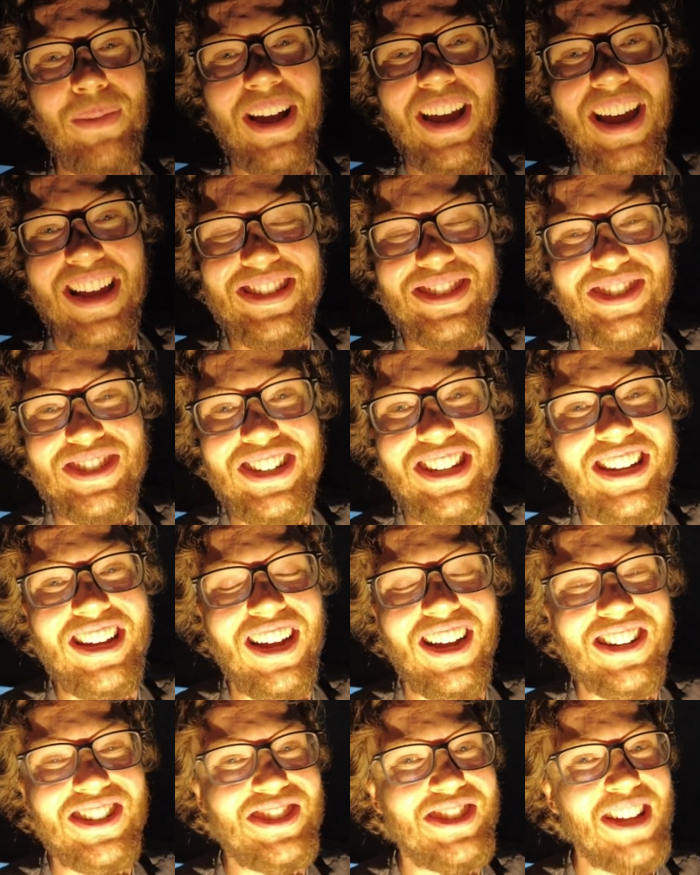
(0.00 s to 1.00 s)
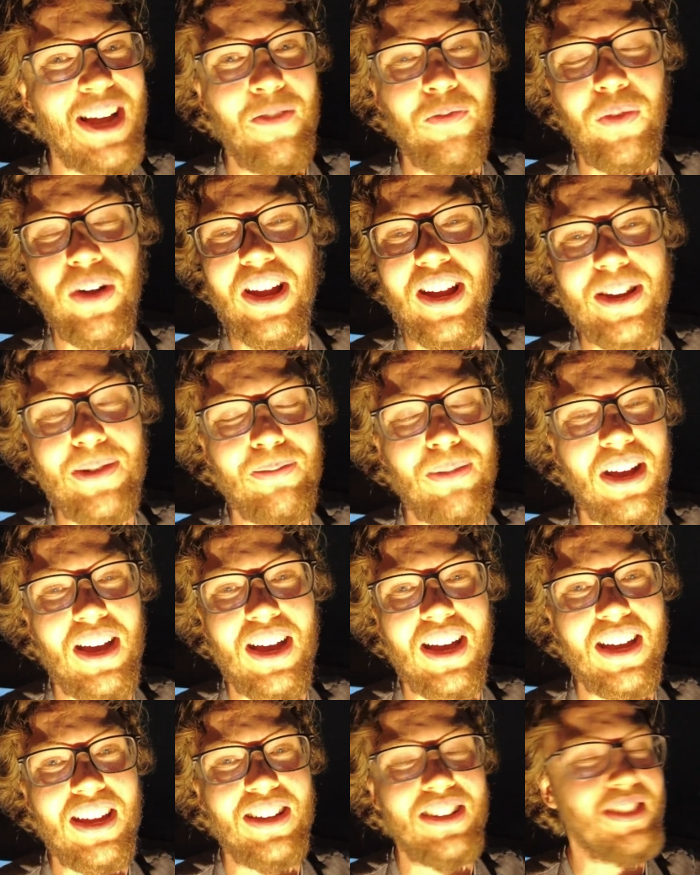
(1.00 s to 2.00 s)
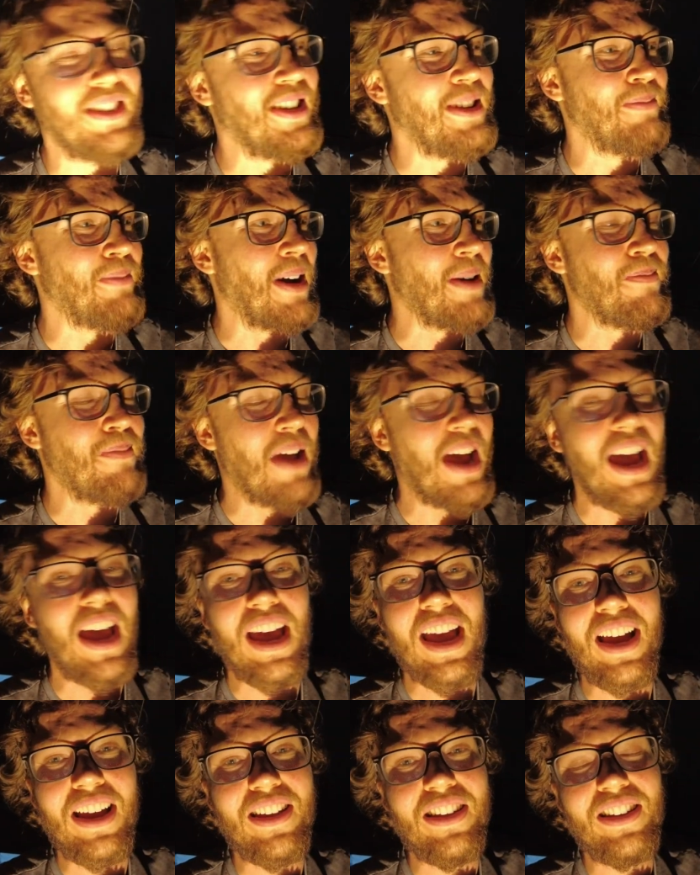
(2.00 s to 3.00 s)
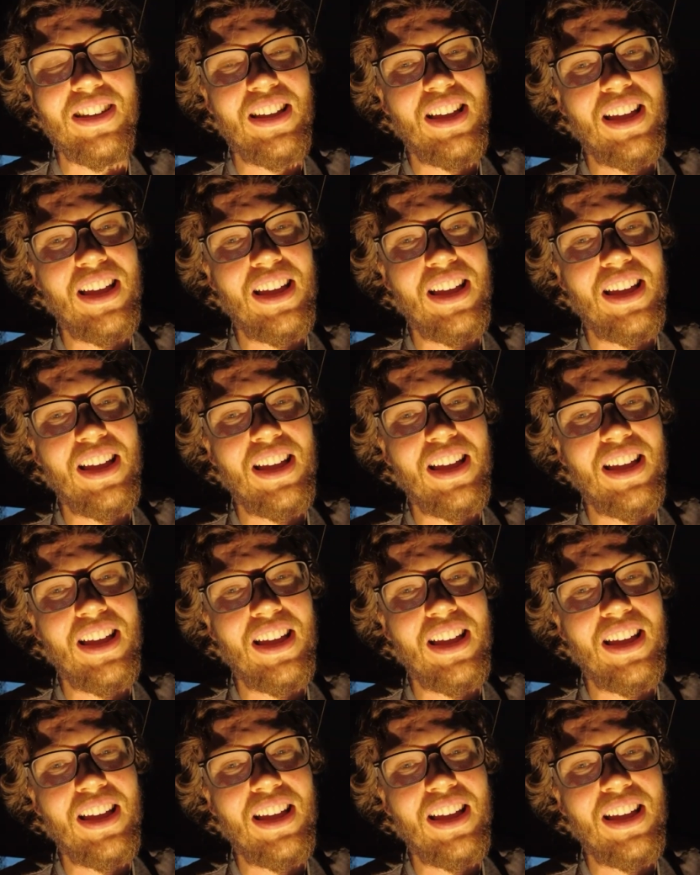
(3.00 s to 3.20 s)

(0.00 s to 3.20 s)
my SD card somewhere in my bag,